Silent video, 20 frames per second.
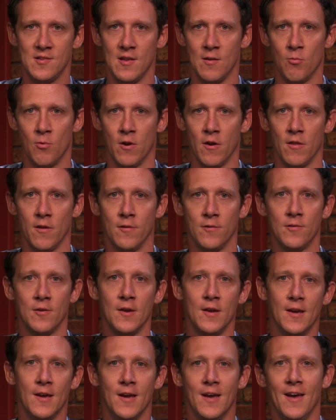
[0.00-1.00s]
sit in one of those.
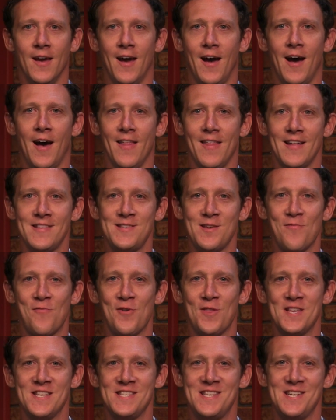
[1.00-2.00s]
Uh, that's it
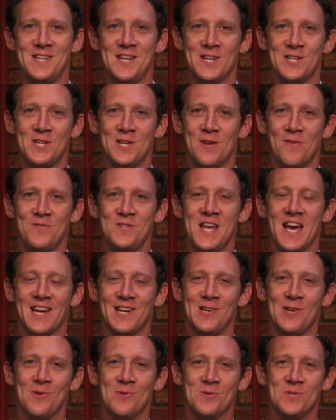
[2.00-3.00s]
for this edition of
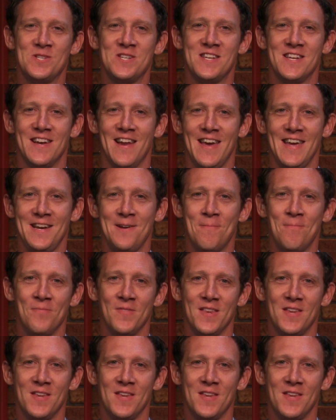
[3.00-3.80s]
Tech News Tonight.